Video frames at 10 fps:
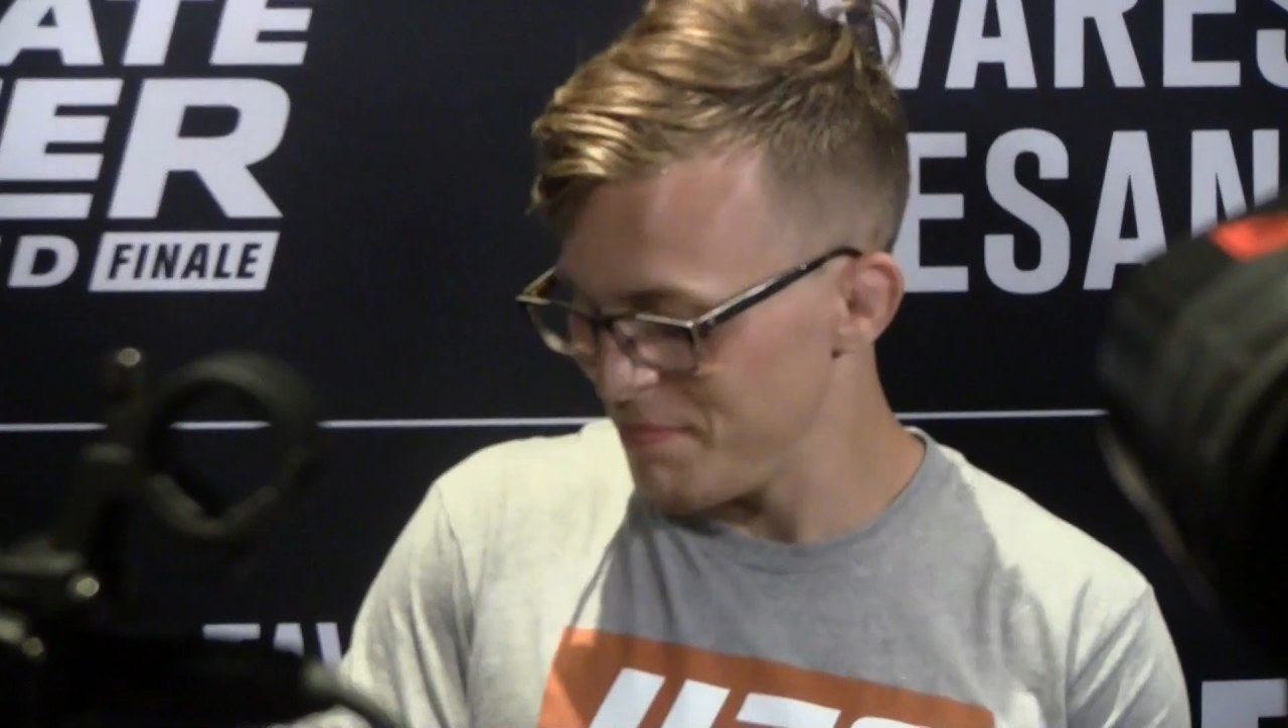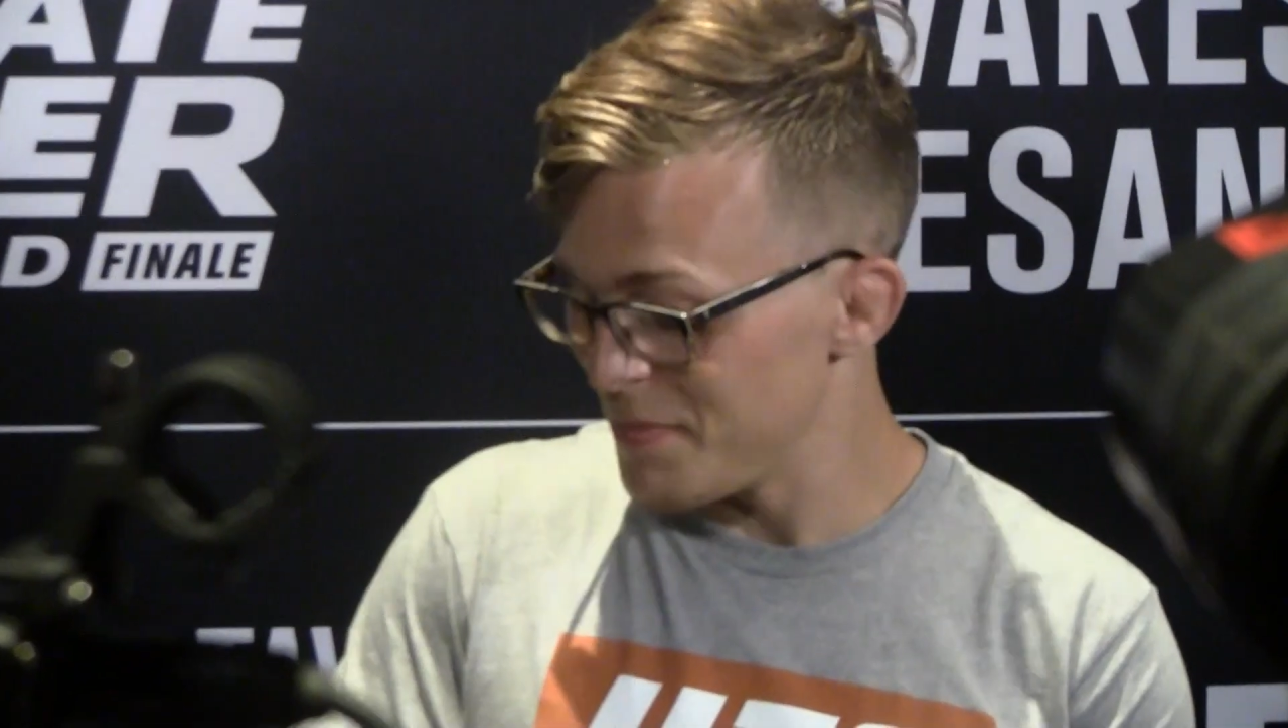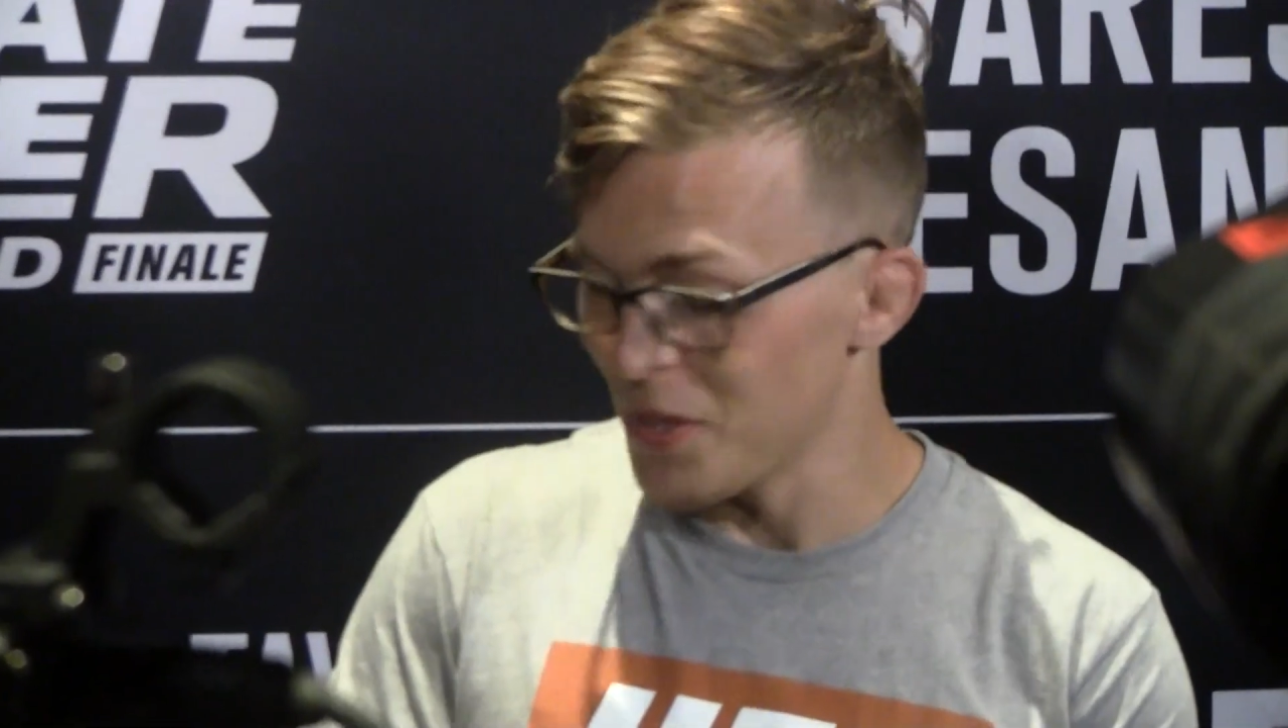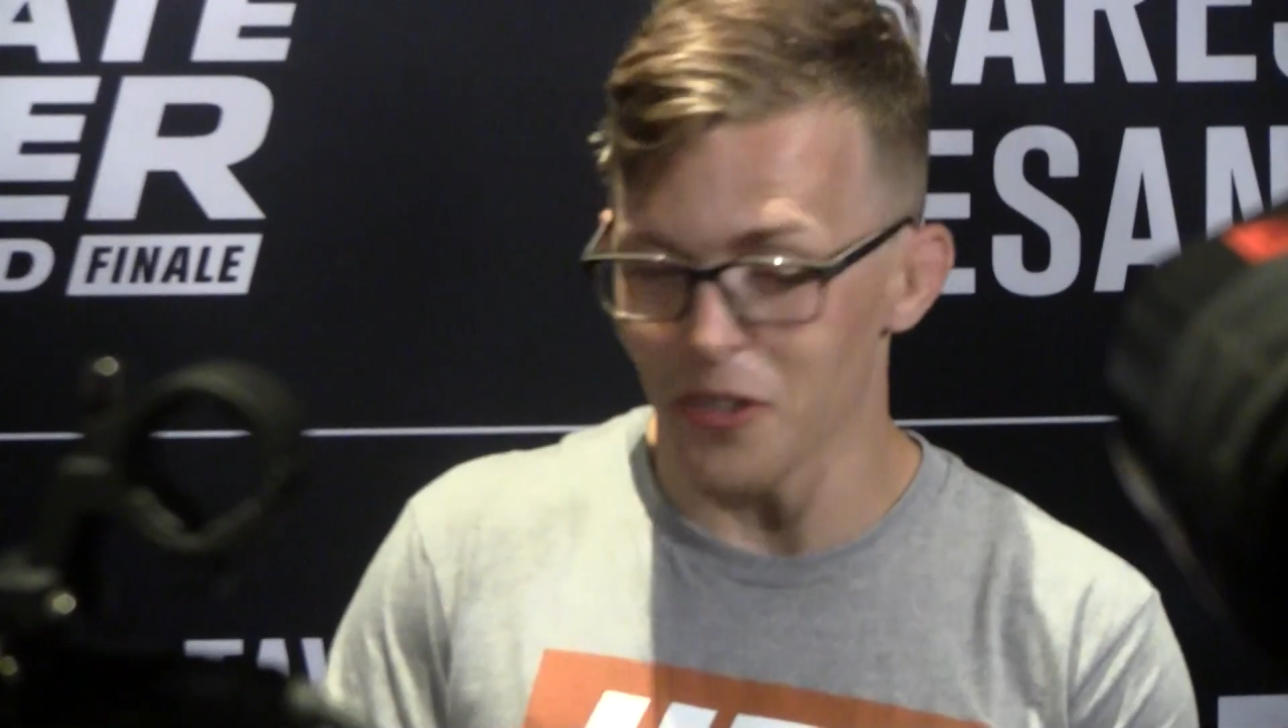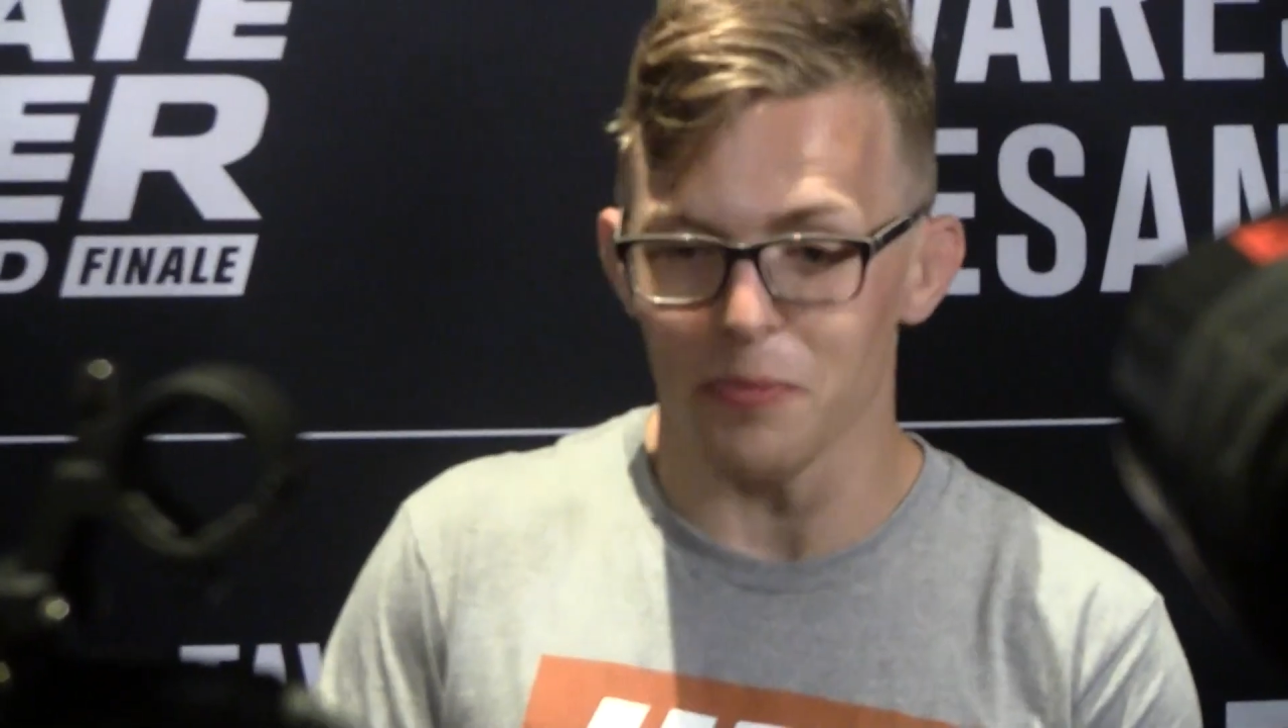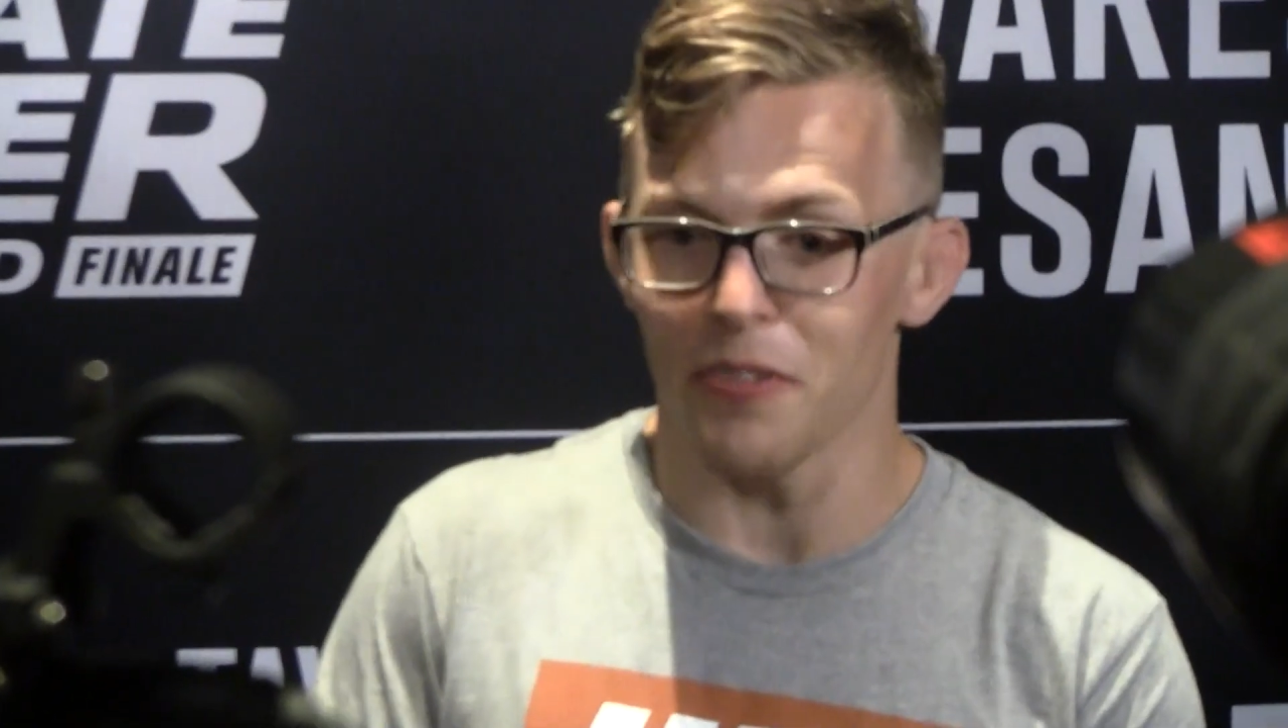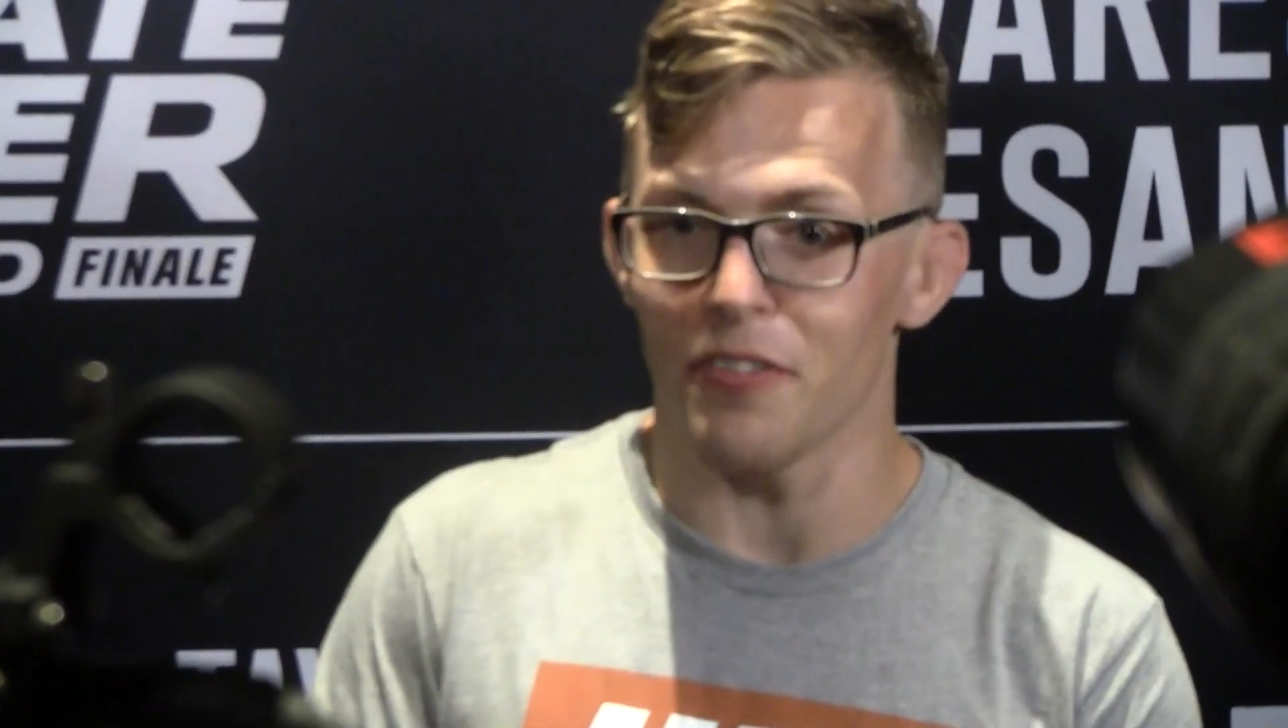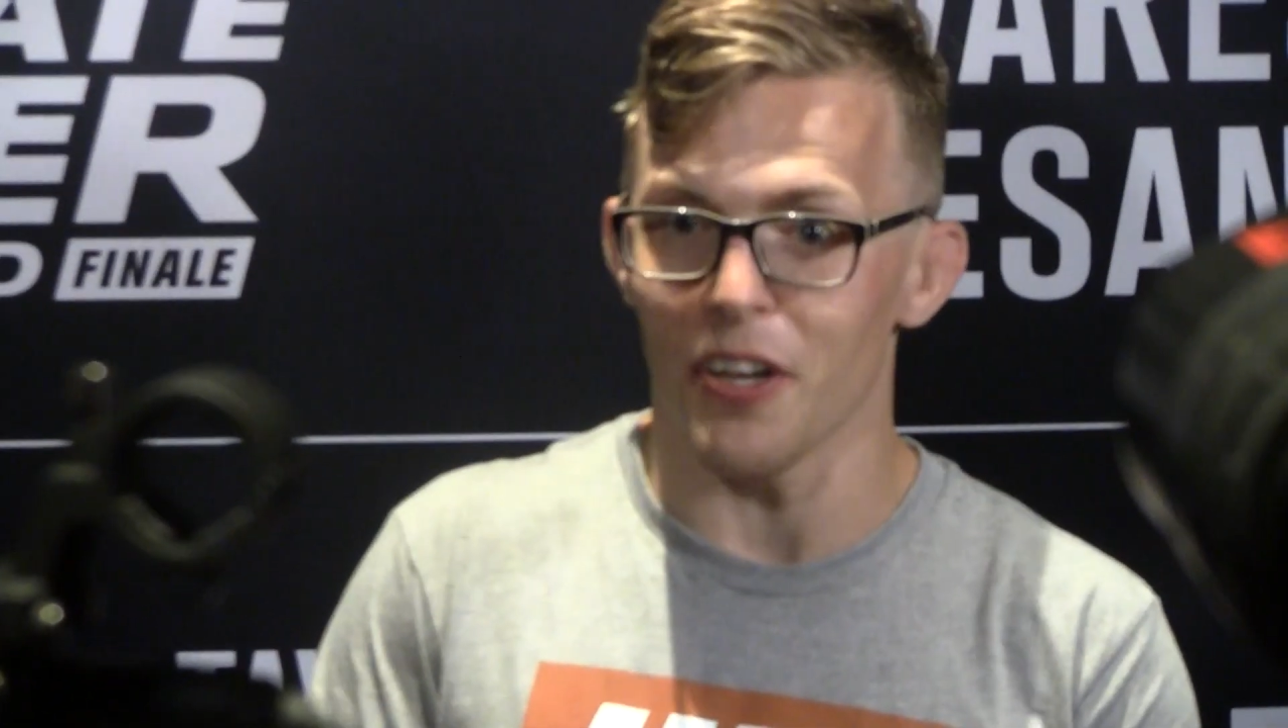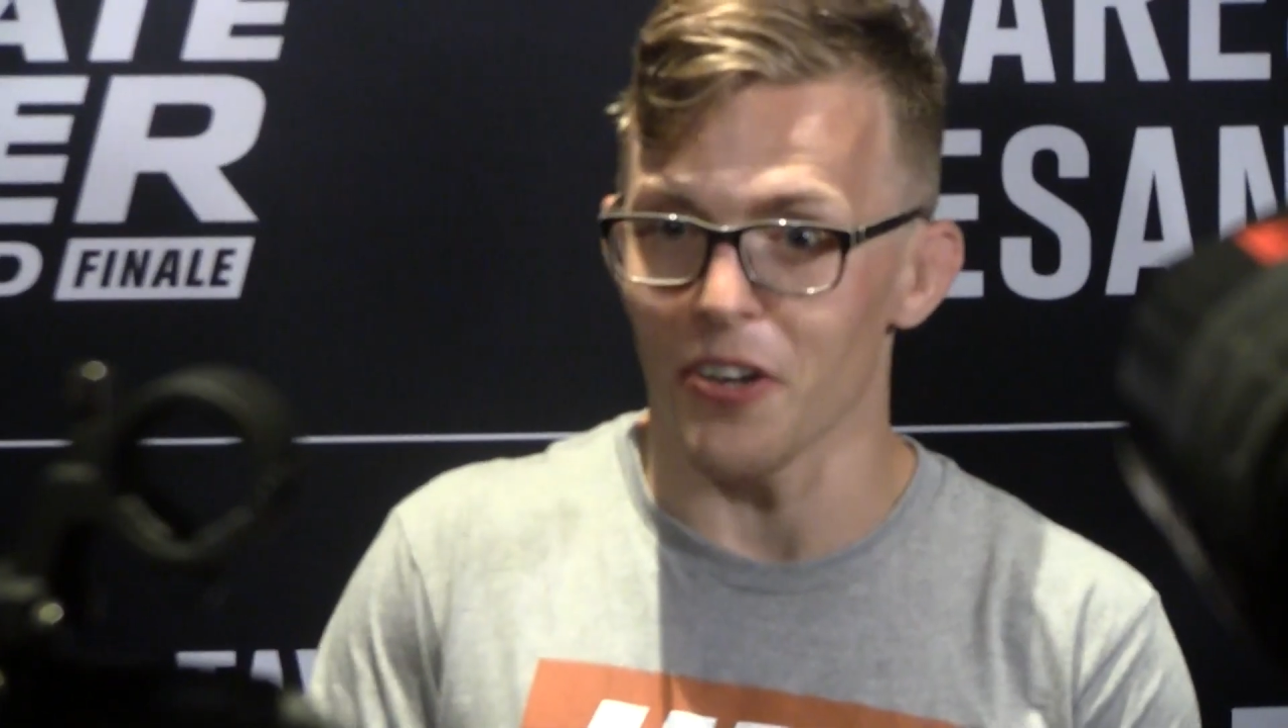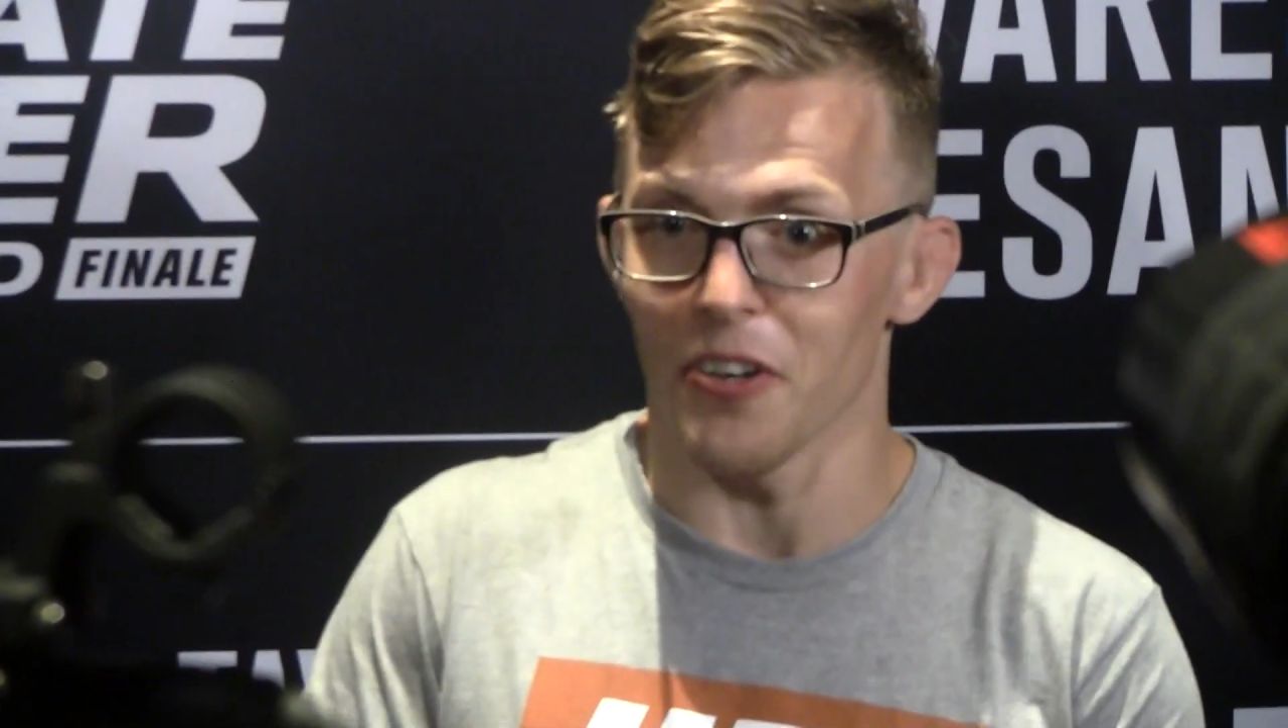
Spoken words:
the Ultimate Fighter